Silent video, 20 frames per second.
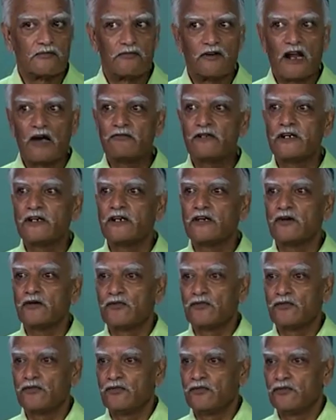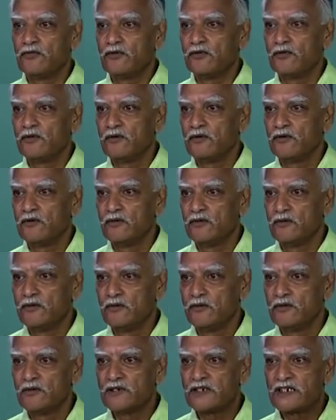flowering of
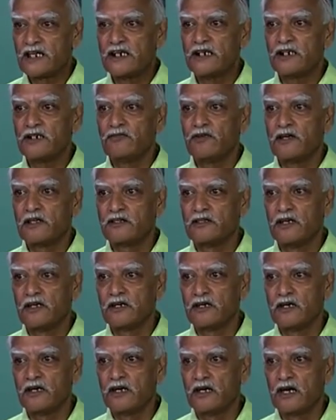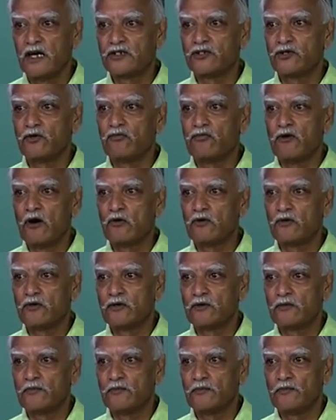scientific thinking as you found
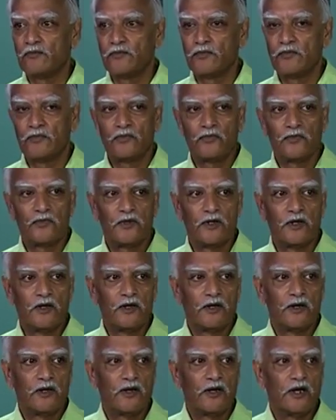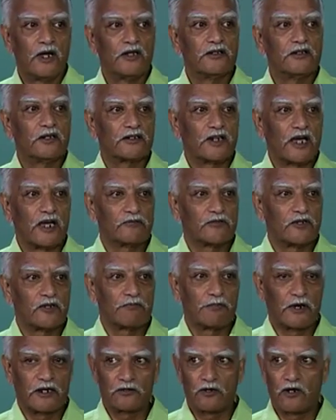in the times
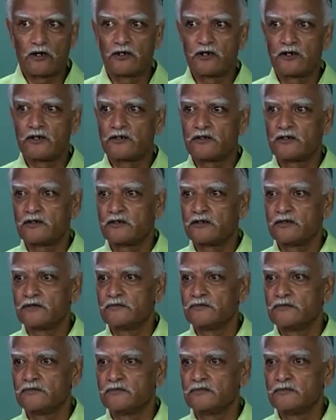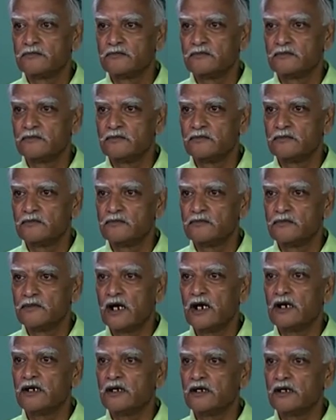of Pythagoras
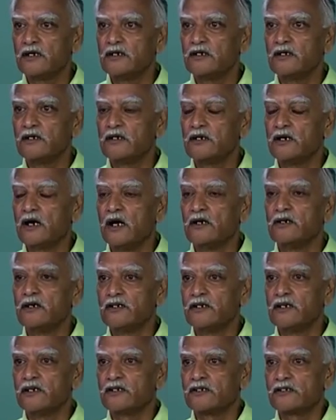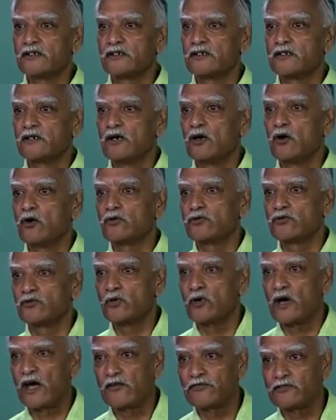and a hundred years or
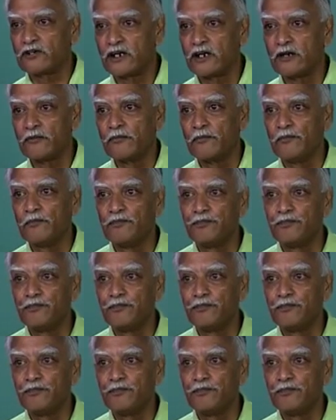so after him.